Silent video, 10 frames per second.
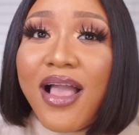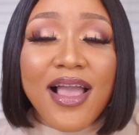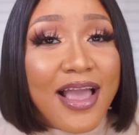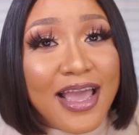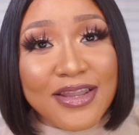
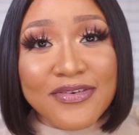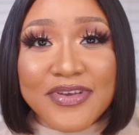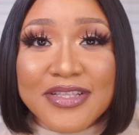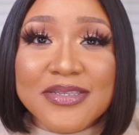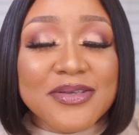I love
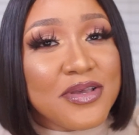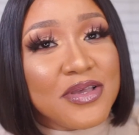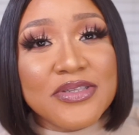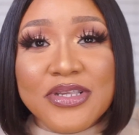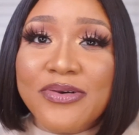it.
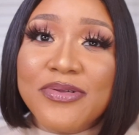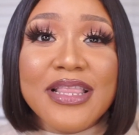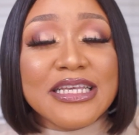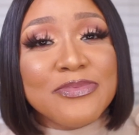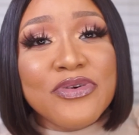So
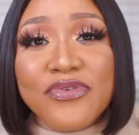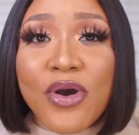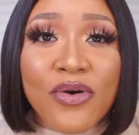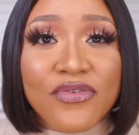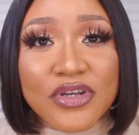let's move
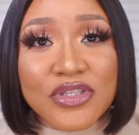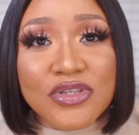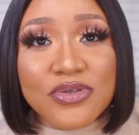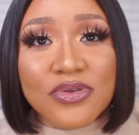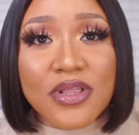over
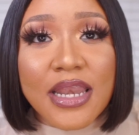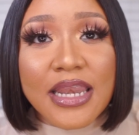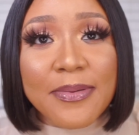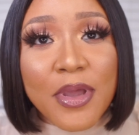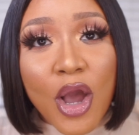to
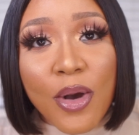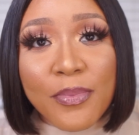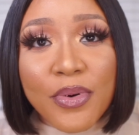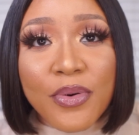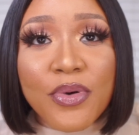lip
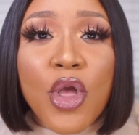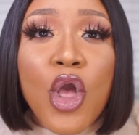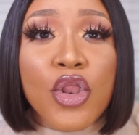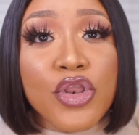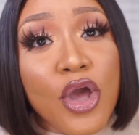combo
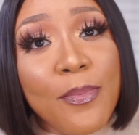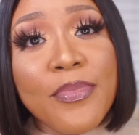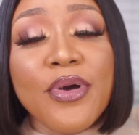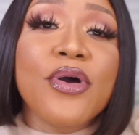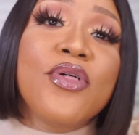
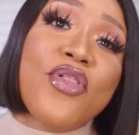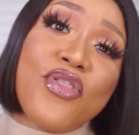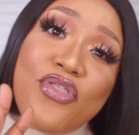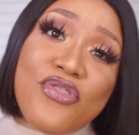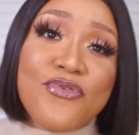number
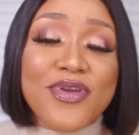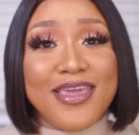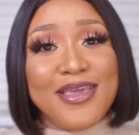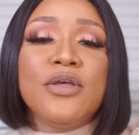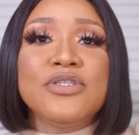
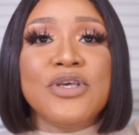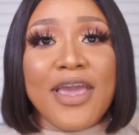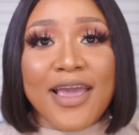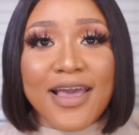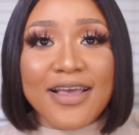3. So yeah
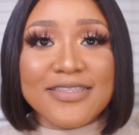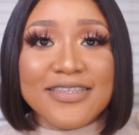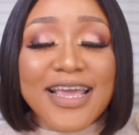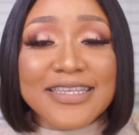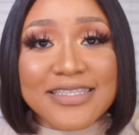guys, the
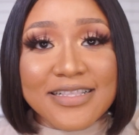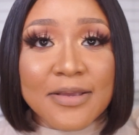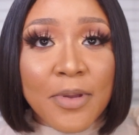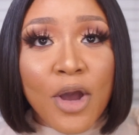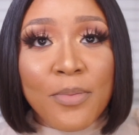next
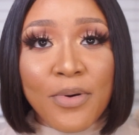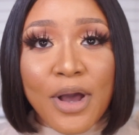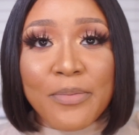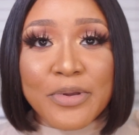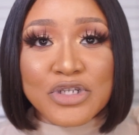lip combo I'll
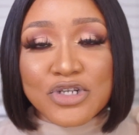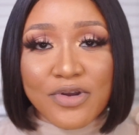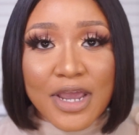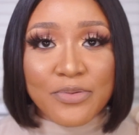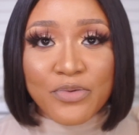be
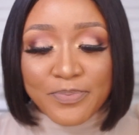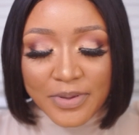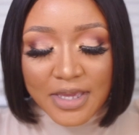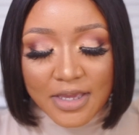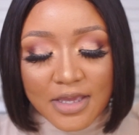trying will
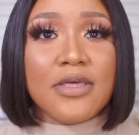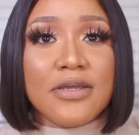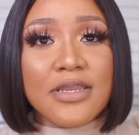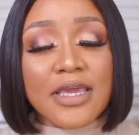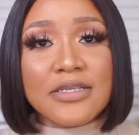be the
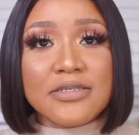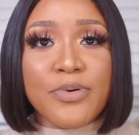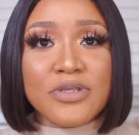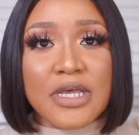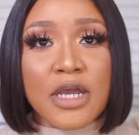NYX
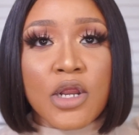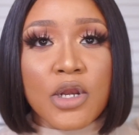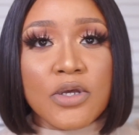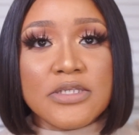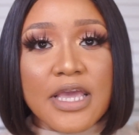Butter
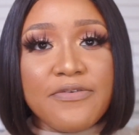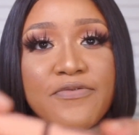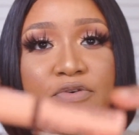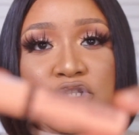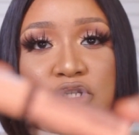Gloss in
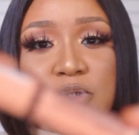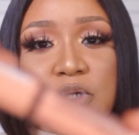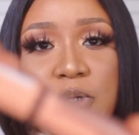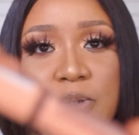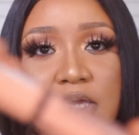Fortune
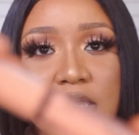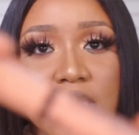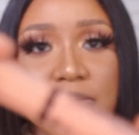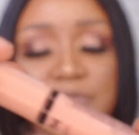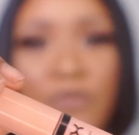
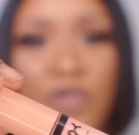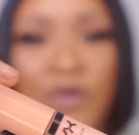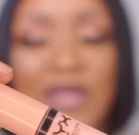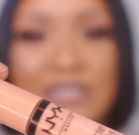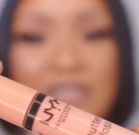Cookie. So
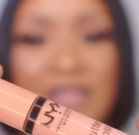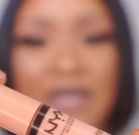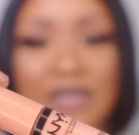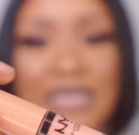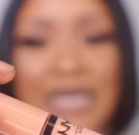it's like
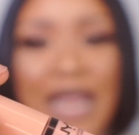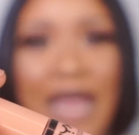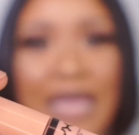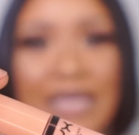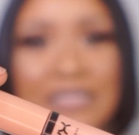a
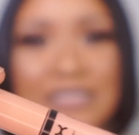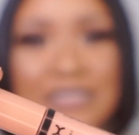light